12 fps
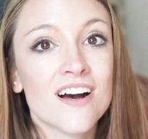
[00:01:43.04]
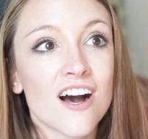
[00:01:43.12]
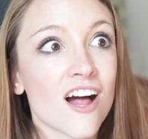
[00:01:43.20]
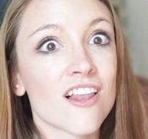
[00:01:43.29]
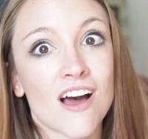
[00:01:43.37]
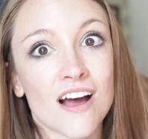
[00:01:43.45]

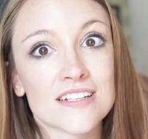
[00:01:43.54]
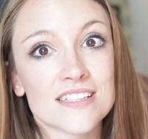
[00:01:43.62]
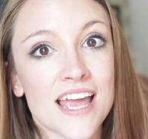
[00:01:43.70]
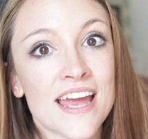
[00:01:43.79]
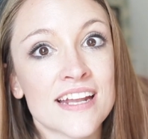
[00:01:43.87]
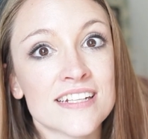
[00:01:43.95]
a lot,
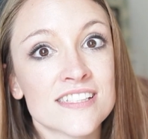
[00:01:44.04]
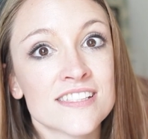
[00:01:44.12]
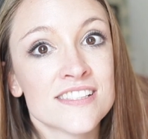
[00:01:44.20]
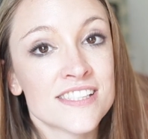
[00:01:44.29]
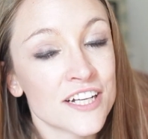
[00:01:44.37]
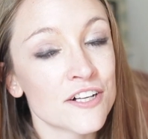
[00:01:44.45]
and it's
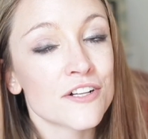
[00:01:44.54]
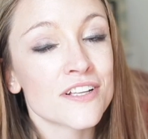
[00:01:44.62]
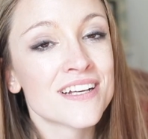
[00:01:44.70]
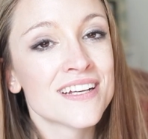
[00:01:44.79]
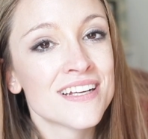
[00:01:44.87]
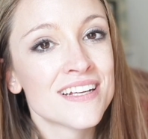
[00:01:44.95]
still
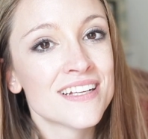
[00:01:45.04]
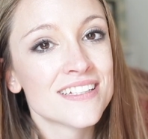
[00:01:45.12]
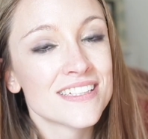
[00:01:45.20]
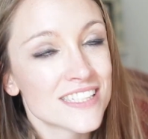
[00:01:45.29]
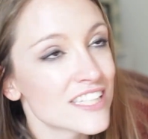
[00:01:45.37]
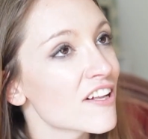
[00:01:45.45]

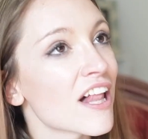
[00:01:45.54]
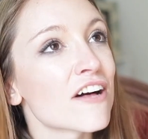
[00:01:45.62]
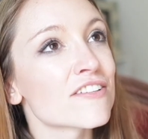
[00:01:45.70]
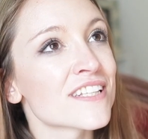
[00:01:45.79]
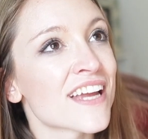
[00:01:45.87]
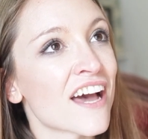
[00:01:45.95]

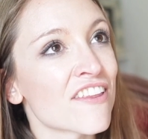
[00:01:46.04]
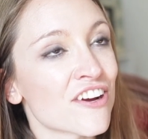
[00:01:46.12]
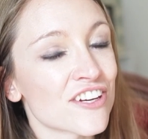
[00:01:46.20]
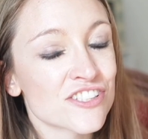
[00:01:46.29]
held together.